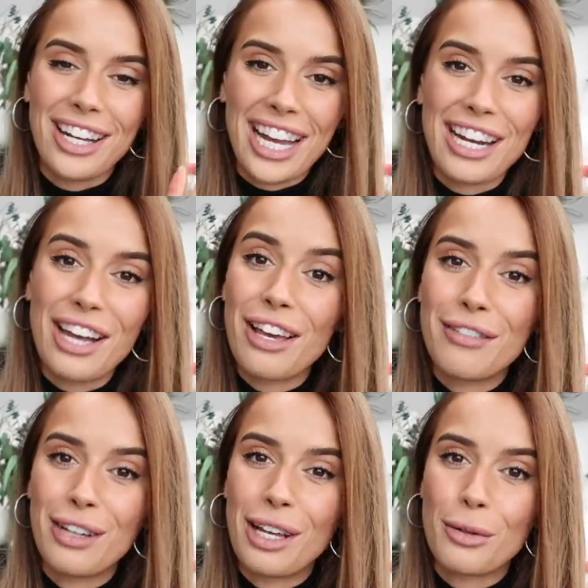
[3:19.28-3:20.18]
Okay, now
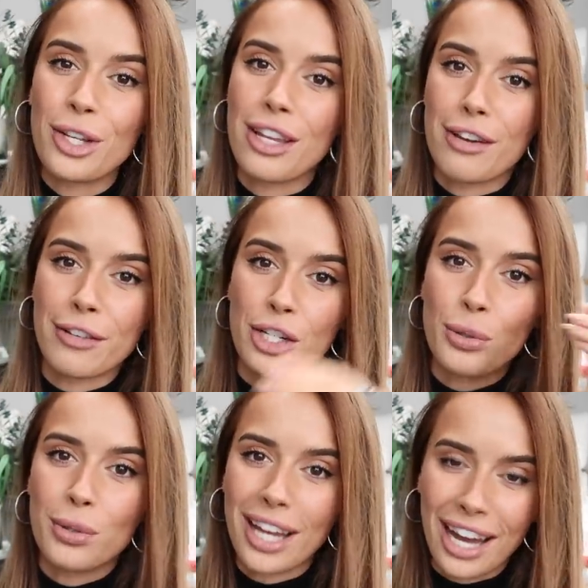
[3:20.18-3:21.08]
I feel like we're in the
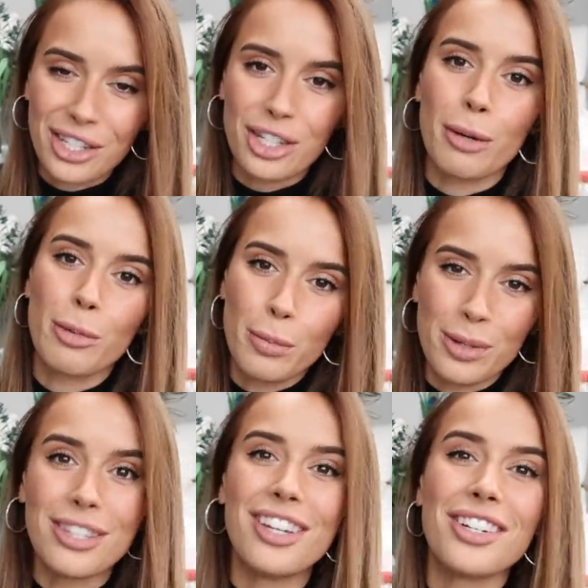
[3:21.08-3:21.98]
official catch-up
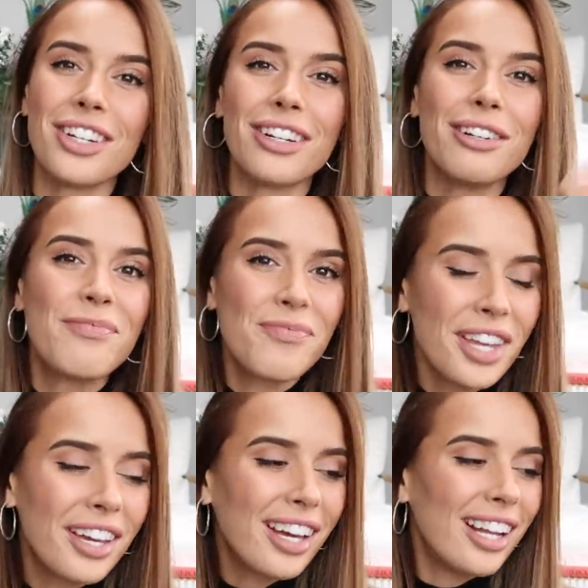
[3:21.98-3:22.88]
position
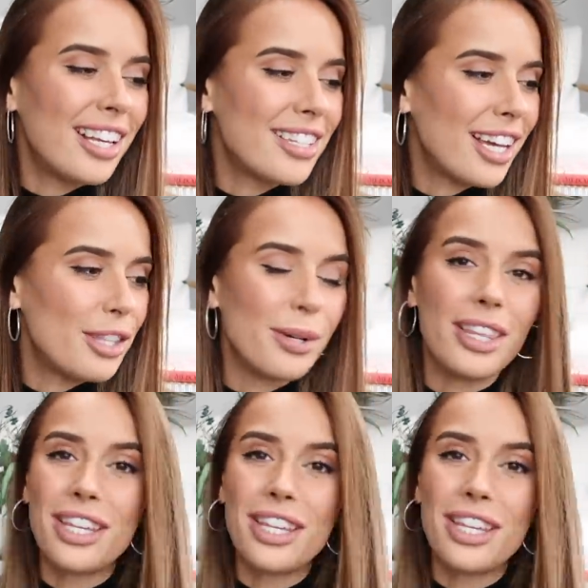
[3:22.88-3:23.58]
let's get into it.